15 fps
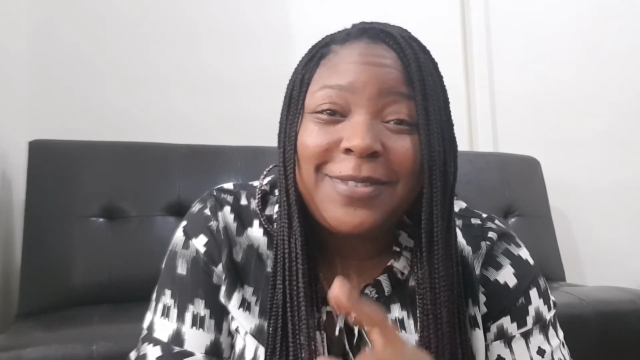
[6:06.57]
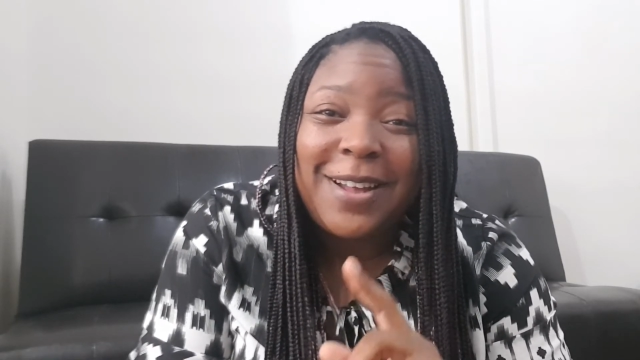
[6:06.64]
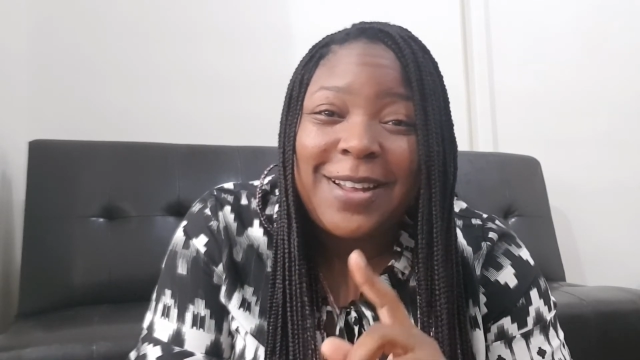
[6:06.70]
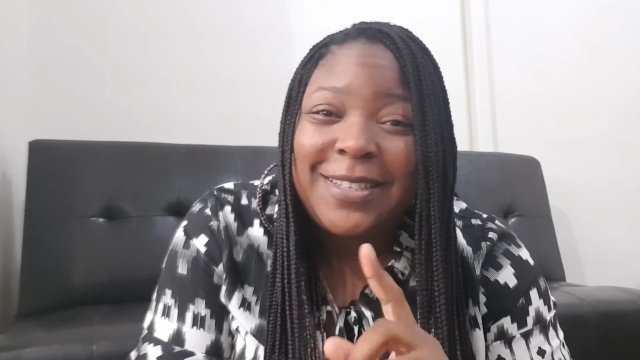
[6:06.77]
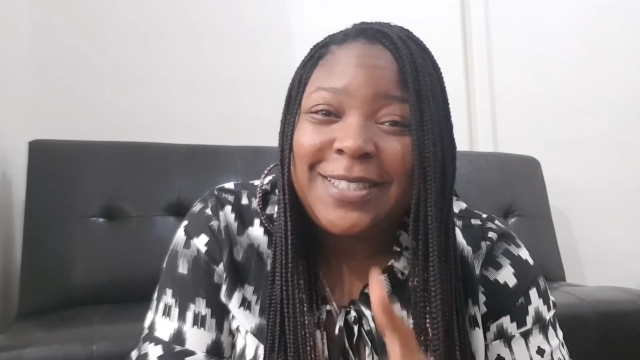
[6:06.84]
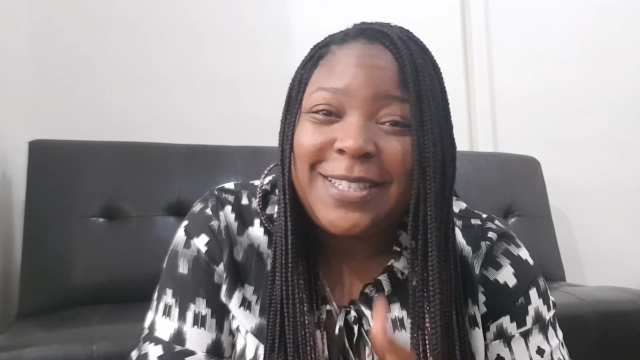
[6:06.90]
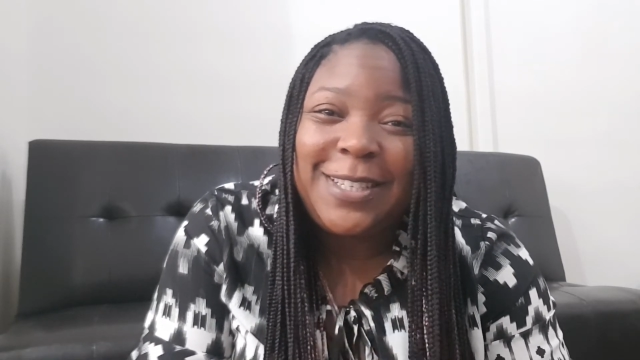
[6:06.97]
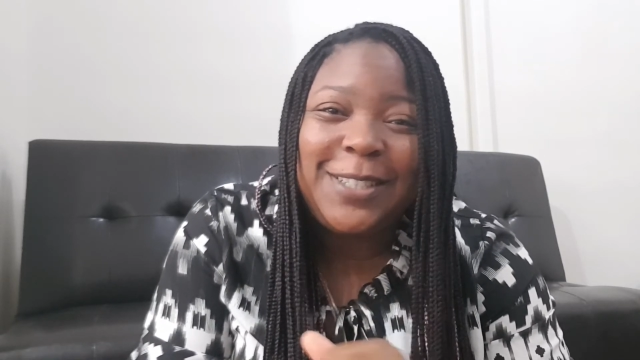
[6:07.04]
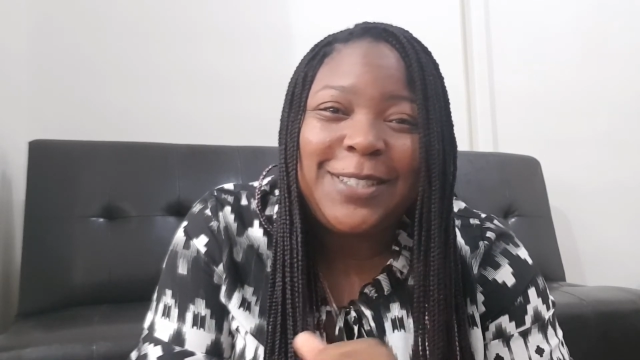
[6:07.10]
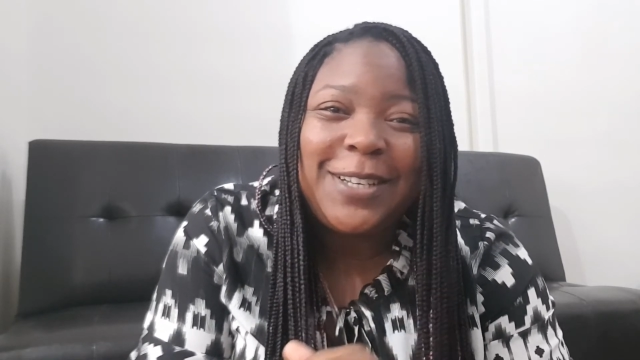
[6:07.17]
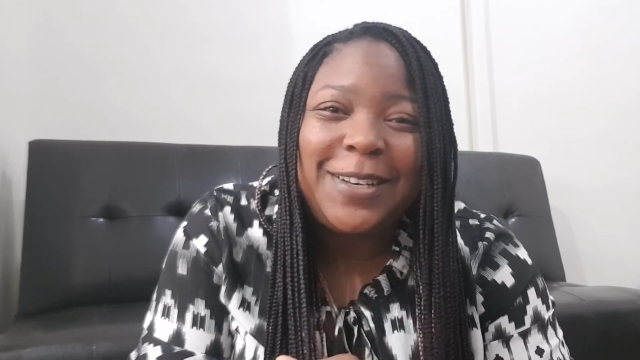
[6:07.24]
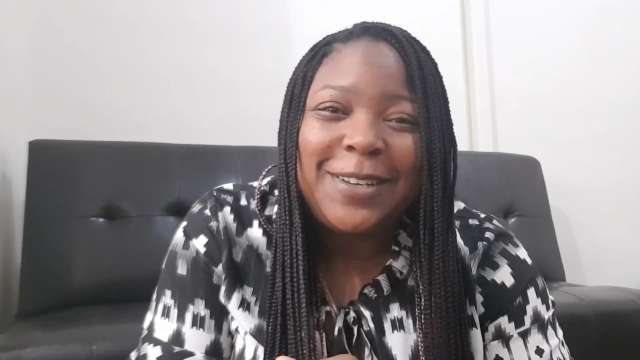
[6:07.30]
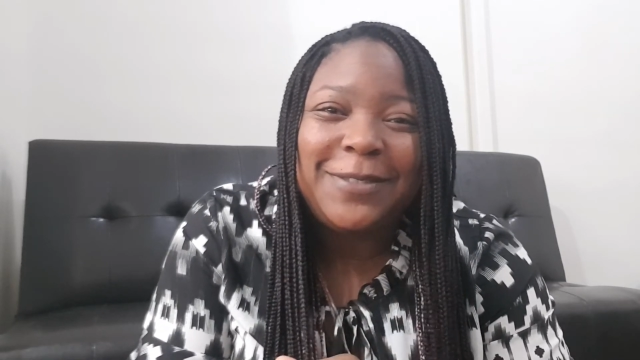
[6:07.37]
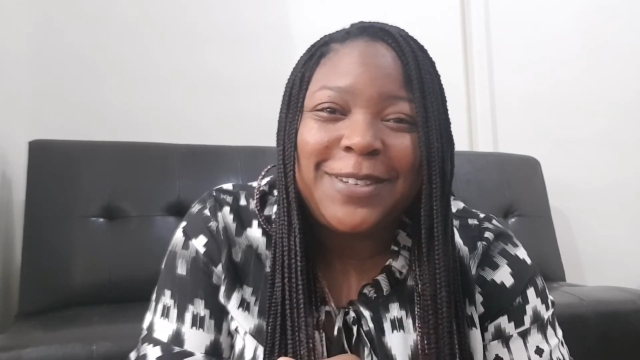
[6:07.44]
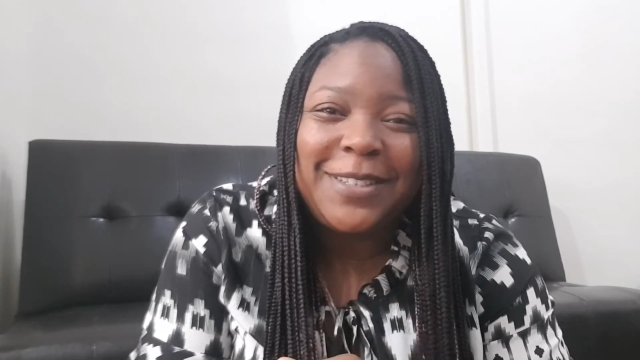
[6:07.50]
continue to
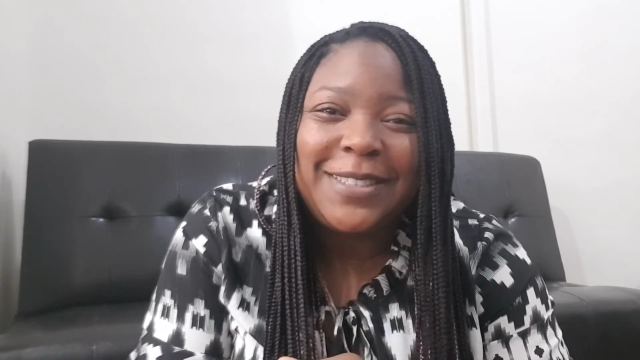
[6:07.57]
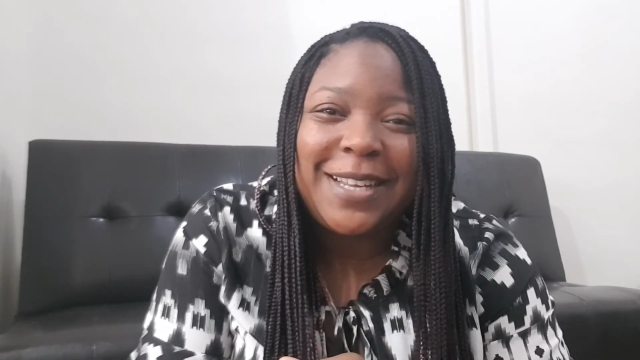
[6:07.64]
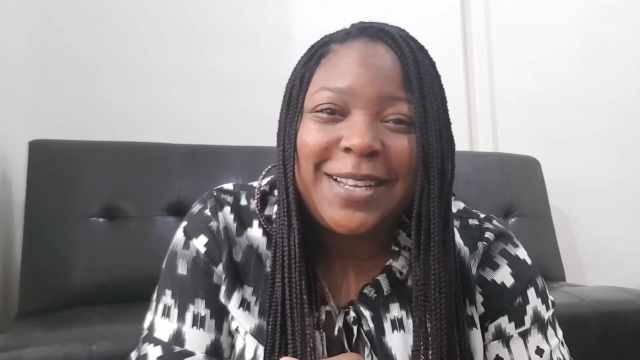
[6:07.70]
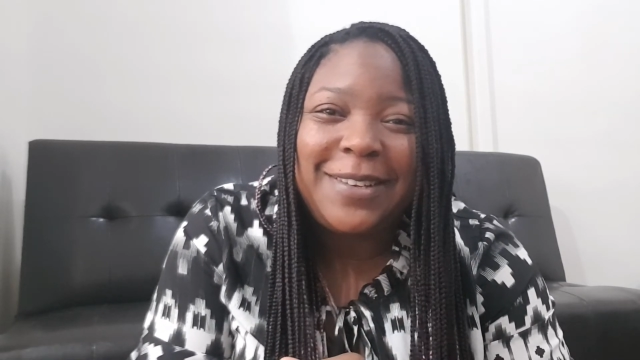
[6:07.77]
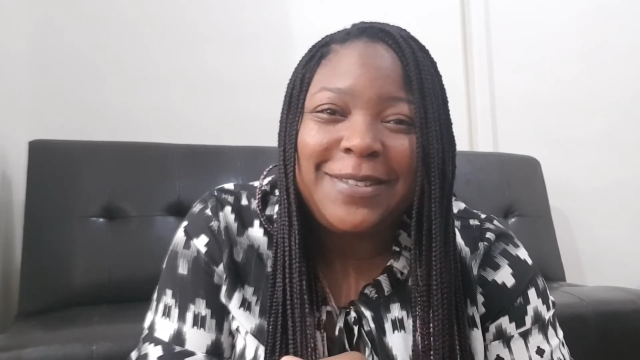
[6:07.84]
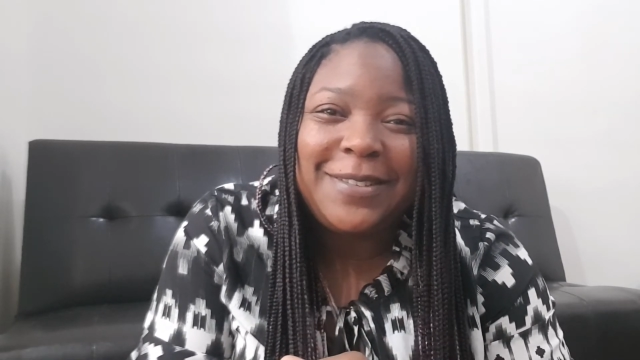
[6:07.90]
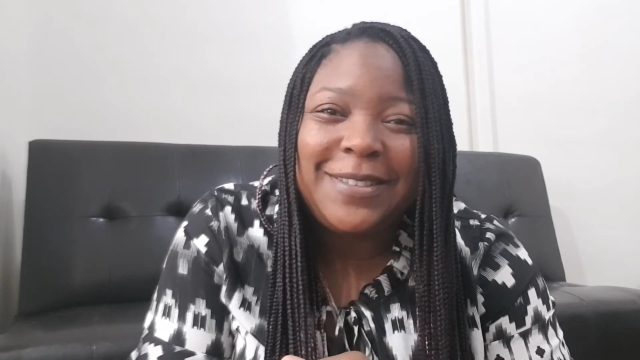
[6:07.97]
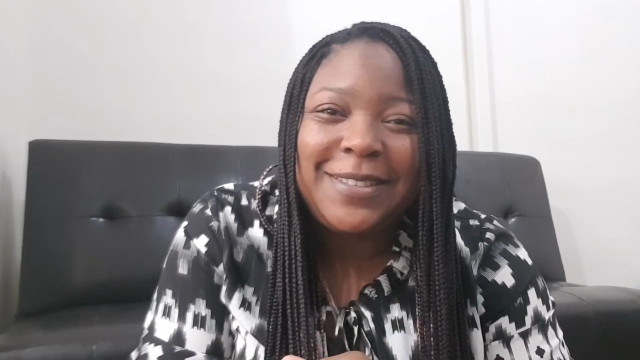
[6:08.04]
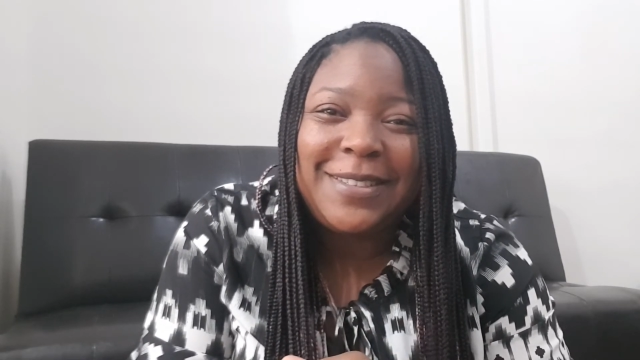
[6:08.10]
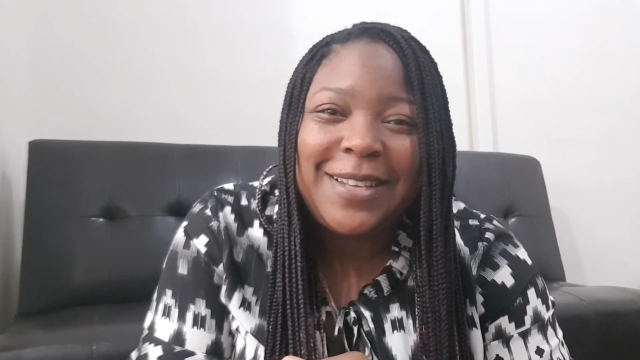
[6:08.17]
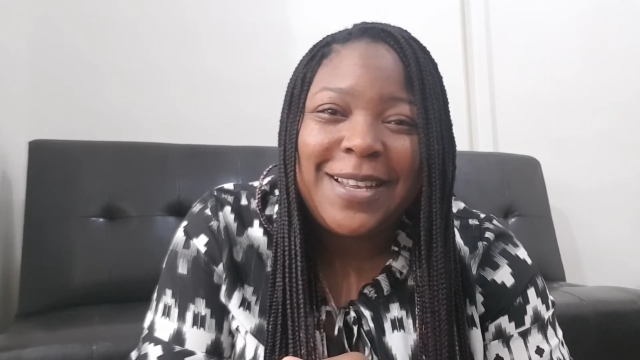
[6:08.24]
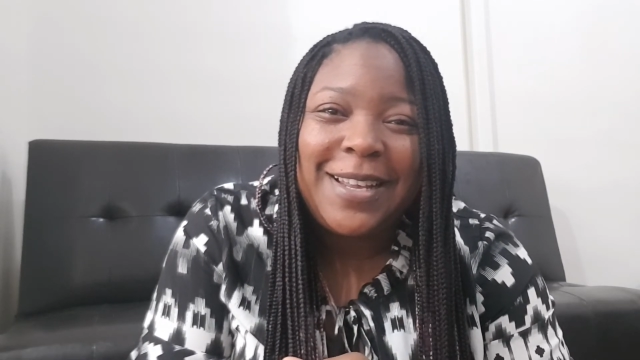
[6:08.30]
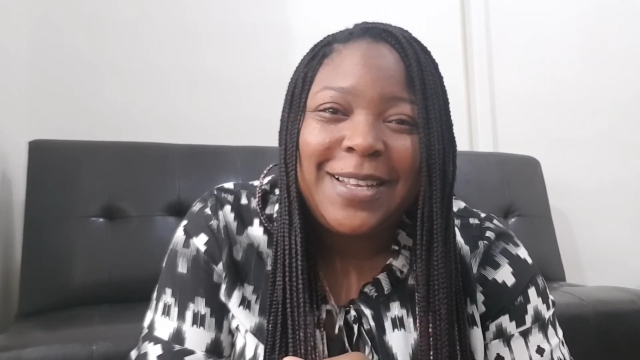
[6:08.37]
love yourselves.